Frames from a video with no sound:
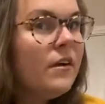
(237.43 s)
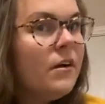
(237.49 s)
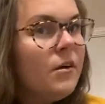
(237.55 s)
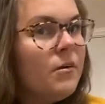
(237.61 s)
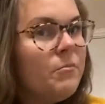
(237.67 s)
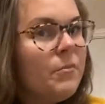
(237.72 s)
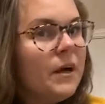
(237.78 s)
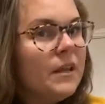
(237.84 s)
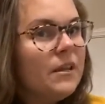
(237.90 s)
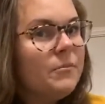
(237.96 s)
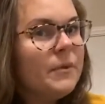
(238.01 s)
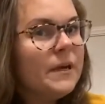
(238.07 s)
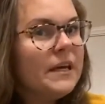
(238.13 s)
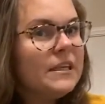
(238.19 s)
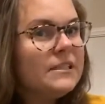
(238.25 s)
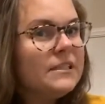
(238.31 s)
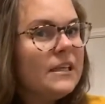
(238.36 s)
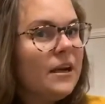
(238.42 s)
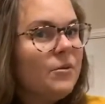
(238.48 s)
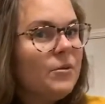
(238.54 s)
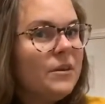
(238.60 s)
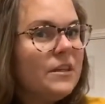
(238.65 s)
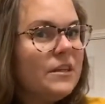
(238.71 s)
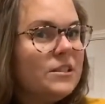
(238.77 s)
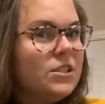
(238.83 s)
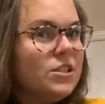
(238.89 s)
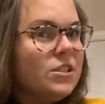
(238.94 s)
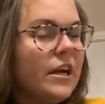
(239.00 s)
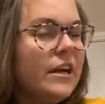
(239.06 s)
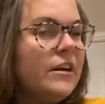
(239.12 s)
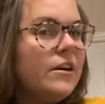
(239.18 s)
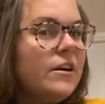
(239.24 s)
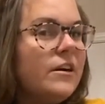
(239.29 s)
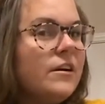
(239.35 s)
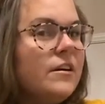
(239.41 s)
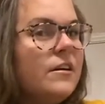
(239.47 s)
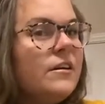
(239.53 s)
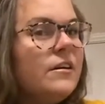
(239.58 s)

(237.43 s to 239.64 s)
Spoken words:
But the biggest thing with the straightener